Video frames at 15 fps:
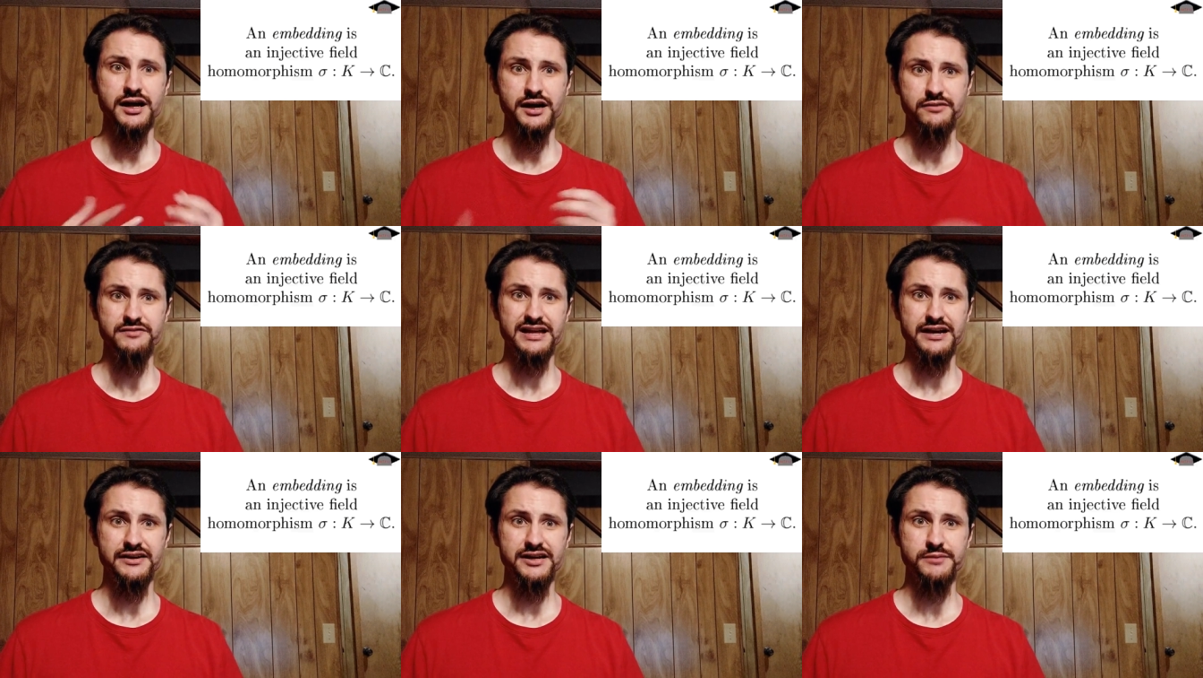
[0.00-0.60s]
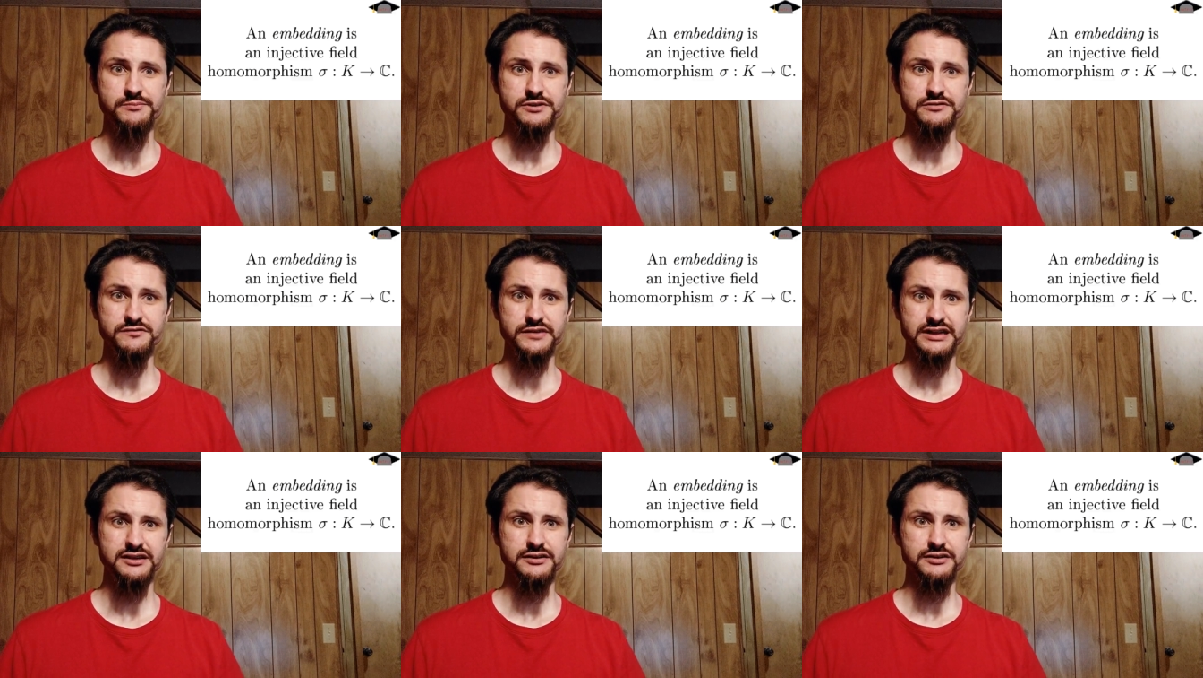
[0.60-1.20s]
of that number
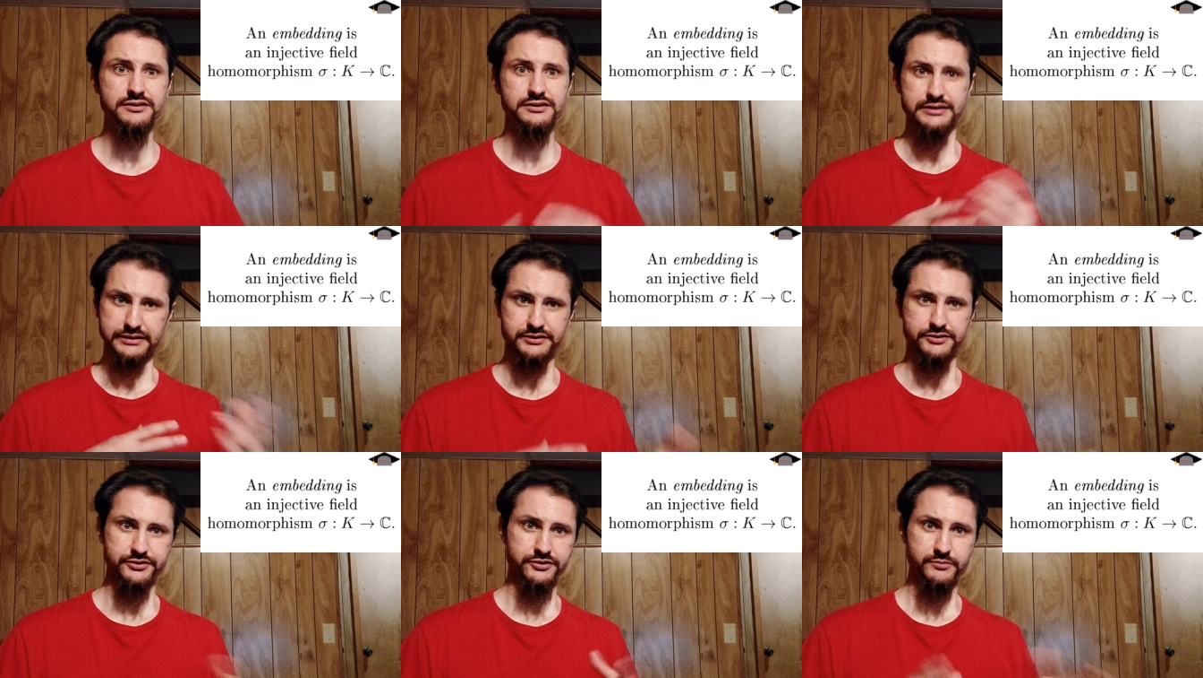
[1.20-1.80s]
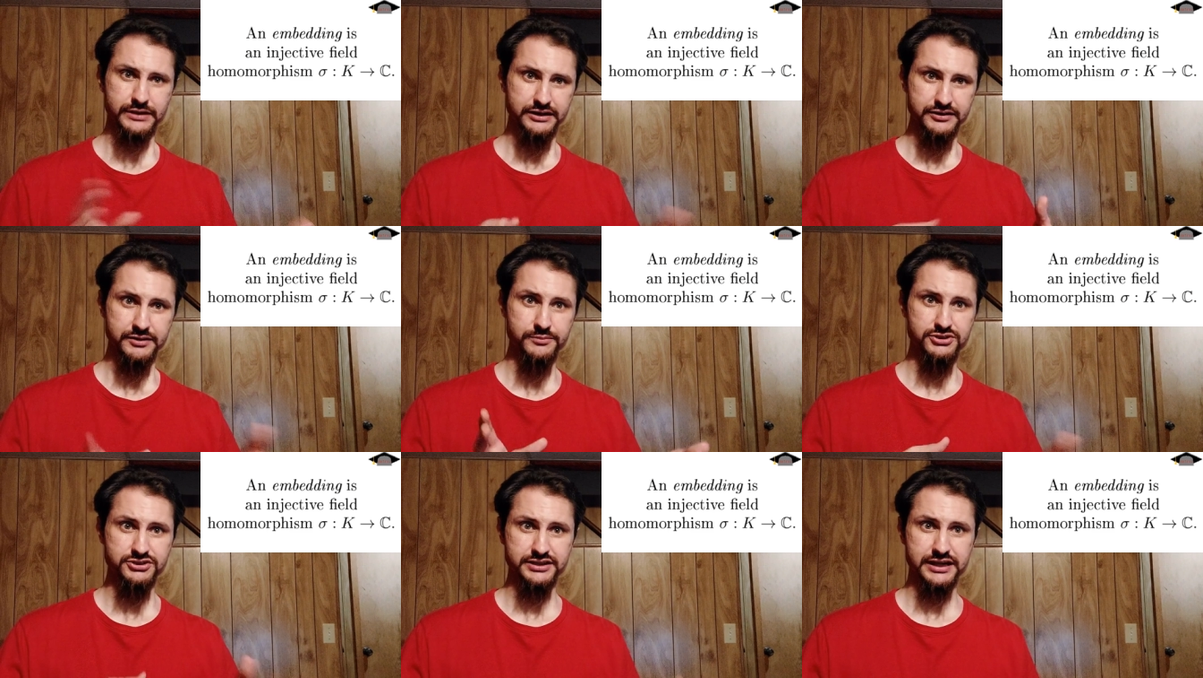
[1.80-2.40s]
field into the real
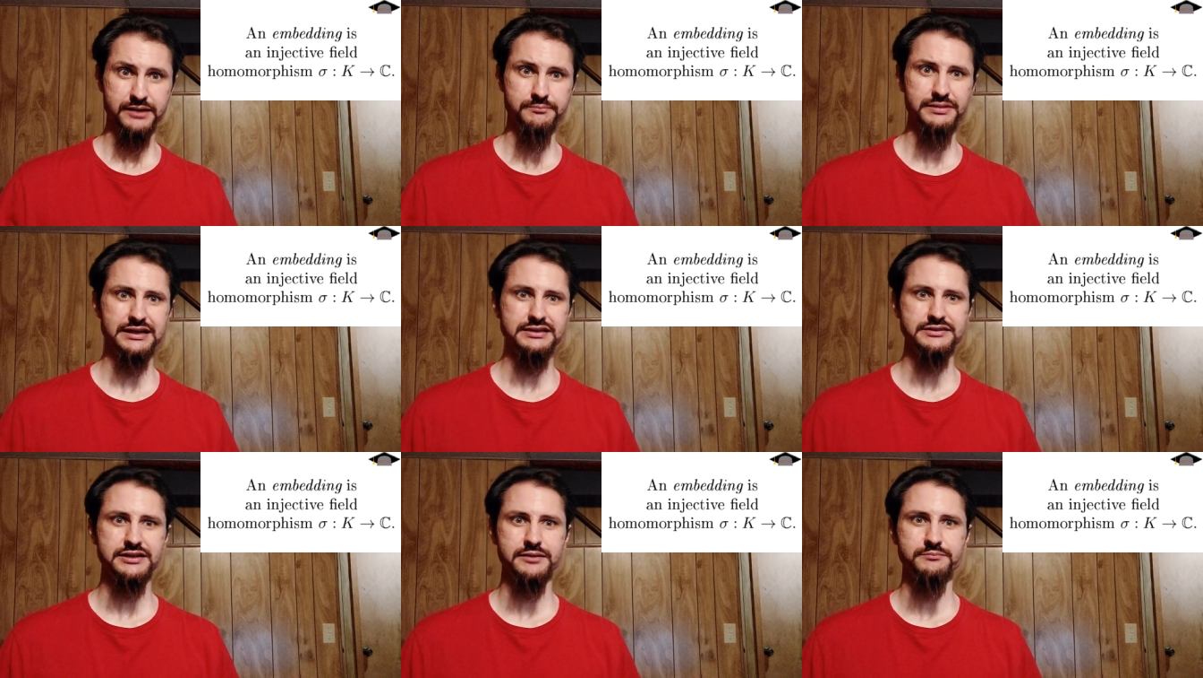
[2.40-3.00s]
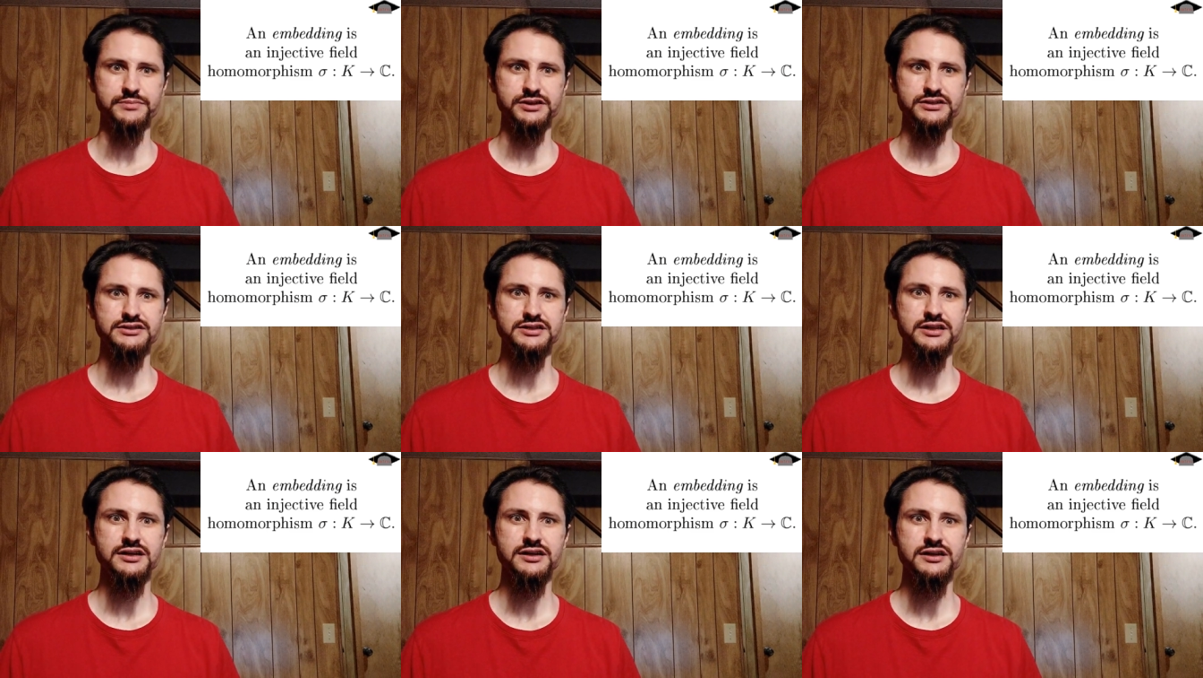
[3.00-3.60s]
numbers or complex
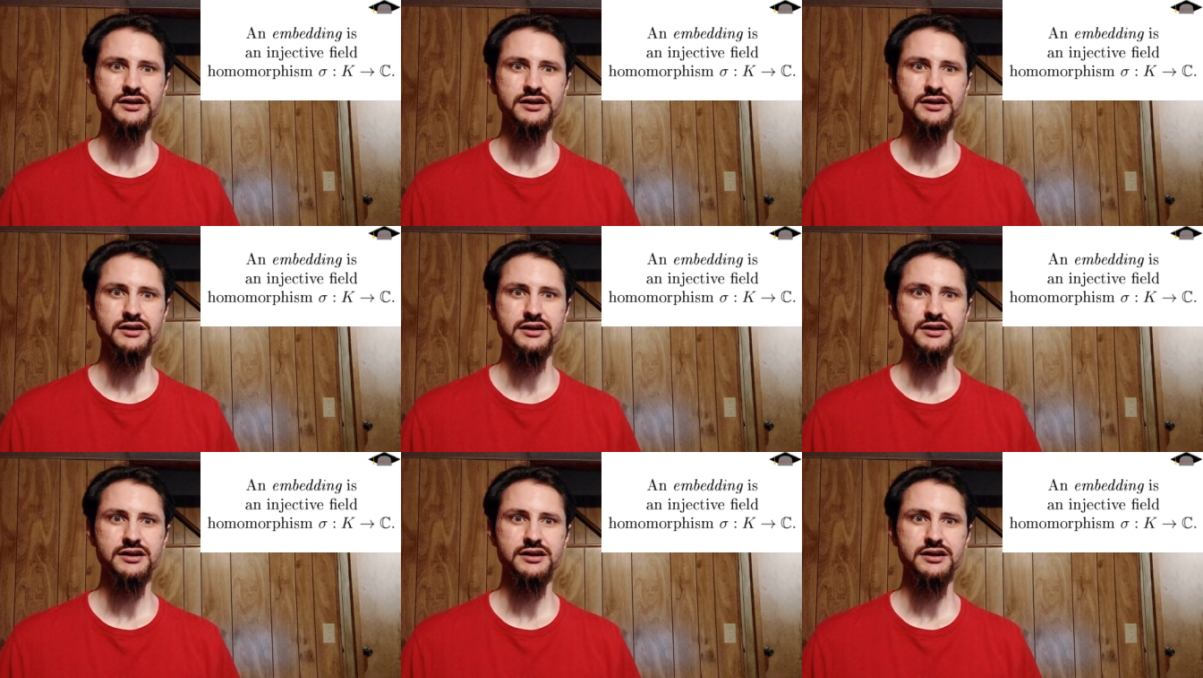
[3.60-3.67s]
numbers.